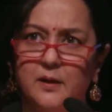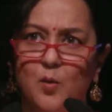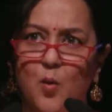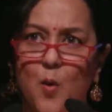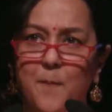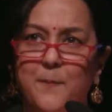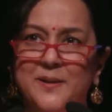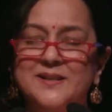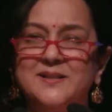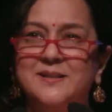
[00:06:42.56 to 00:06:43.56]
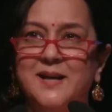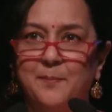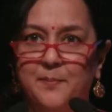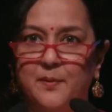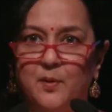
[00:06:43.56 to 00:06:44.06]
opens up
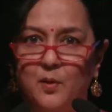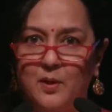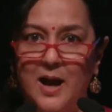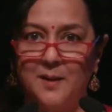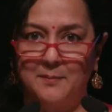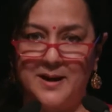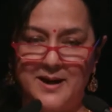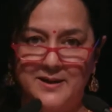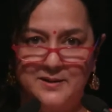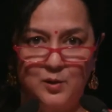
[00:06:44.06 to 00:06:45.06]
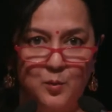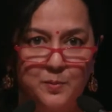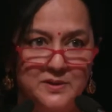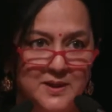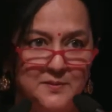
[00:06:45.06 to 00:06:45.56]
our minds and
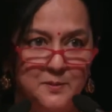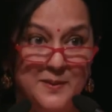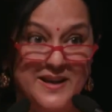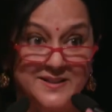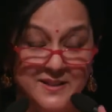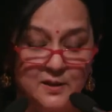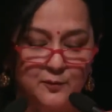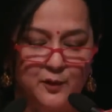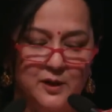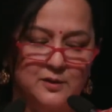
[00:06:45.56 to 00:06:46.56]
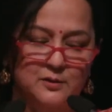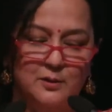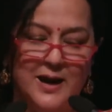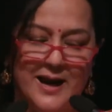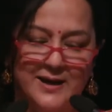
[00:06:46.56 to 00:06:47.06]
opens up spaces for us to
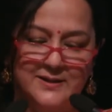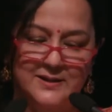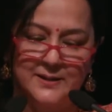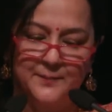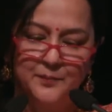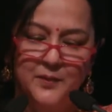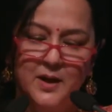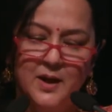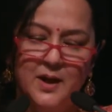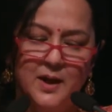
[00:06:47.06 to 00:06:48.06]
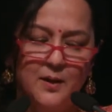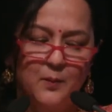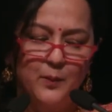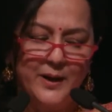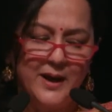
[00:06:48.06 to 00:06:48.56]
act in.
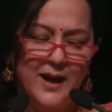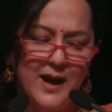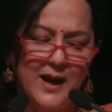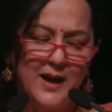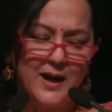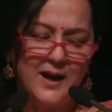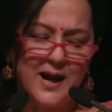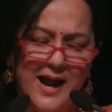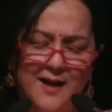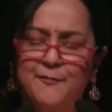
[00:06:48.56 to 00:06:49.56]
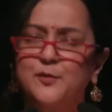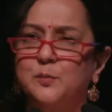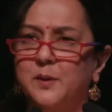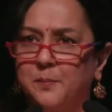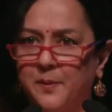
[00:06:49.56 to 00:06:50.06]
We have to
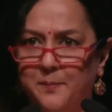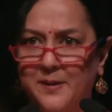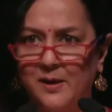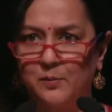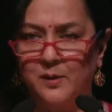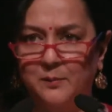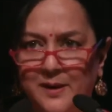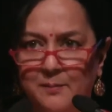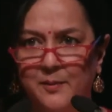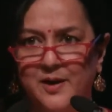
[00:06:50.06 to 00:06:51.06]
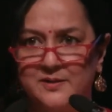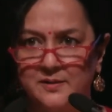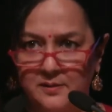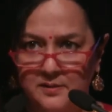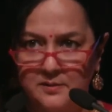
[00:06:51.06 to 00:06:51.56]
be prepared when we embrace
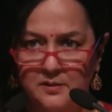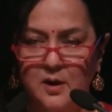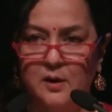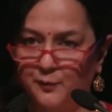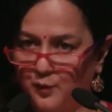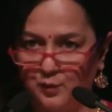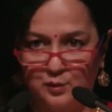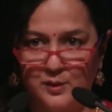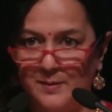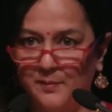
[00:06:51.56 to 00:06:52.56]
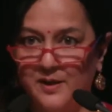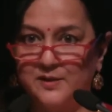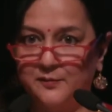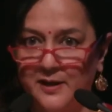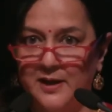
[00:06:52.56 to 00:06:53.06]
risk, of course, to embrace
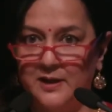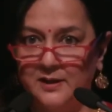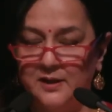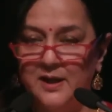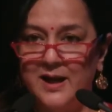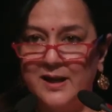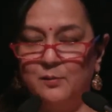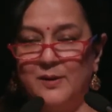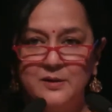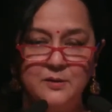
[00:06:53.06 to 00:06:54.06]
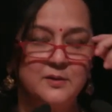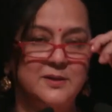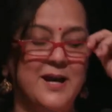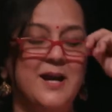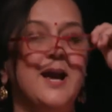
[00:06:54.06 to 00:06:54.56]
failure. And once you
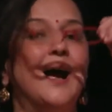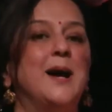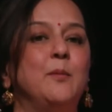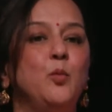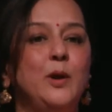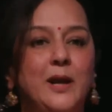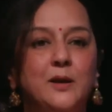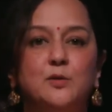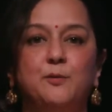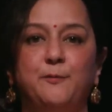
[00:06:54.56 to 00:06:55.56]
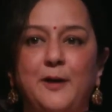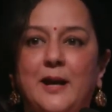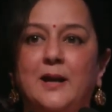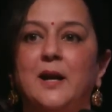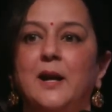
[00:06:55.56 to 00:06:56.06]
say, I am willing to fail,
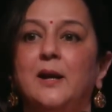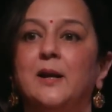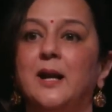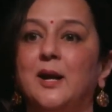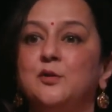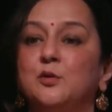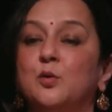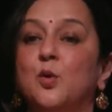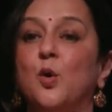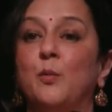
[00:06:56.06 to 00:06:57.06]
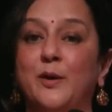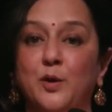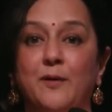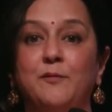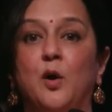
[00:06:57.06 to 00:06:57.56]
it allows you to go where you
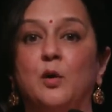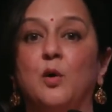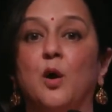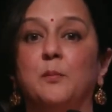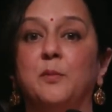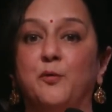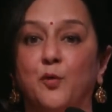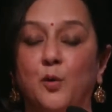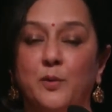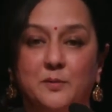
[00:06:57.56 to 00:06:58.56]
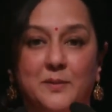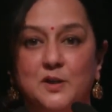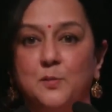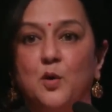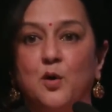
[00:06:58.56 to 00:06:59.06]
have not gone before with much
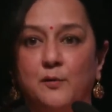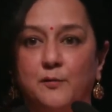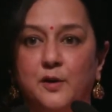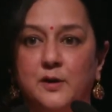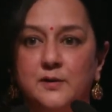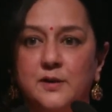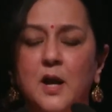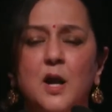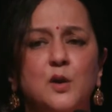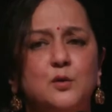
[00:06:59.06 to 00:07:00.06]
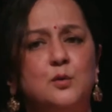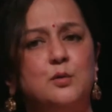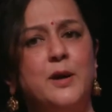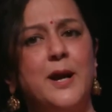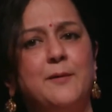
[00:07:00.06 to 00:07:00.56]
more confidence. So
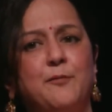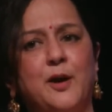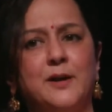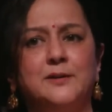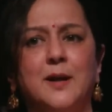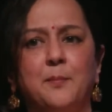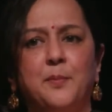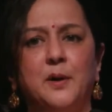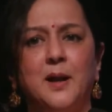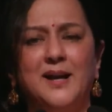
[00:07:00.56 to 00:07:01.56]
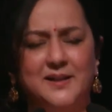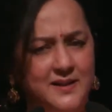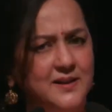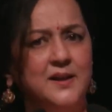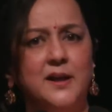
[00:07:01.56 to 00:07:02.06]
today, for example, I think
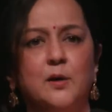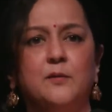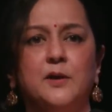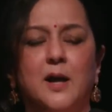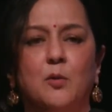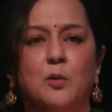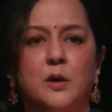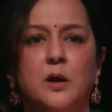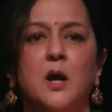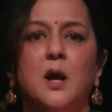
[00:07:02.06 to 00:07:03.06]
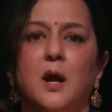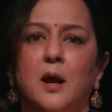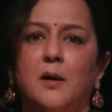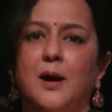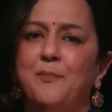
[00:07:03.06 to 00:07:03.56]
the need of the hour,
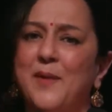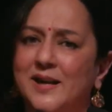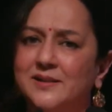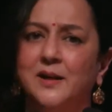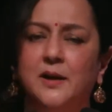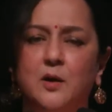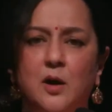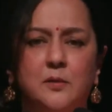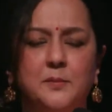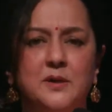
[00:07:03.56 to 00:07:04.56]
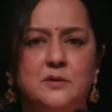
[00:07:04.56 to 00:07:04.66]
as our economy is